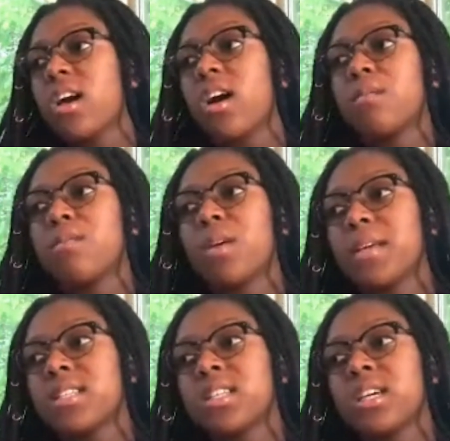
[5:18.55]
Um, they
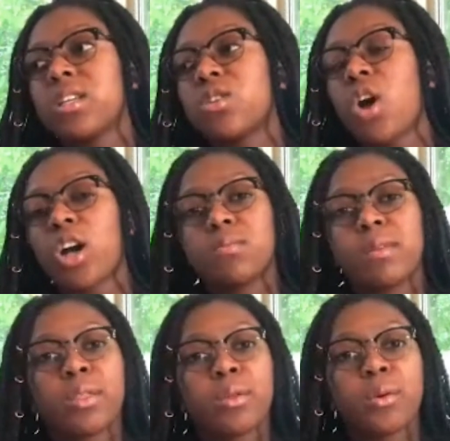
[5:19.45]
basically talked
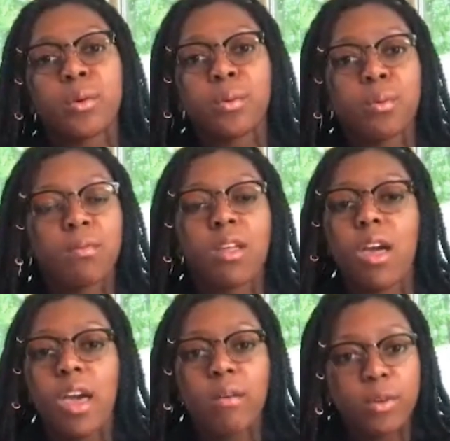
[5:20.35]
me through
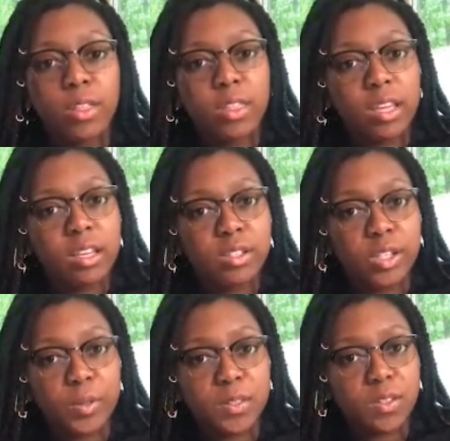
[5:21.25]
everything in
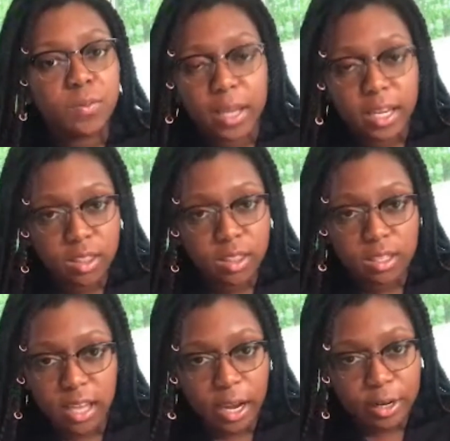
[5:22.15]
terms of planning the
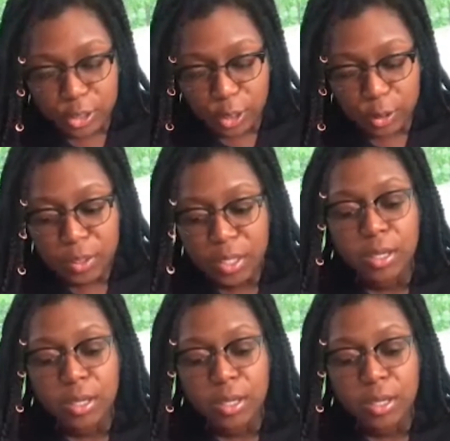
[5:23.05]
entire show.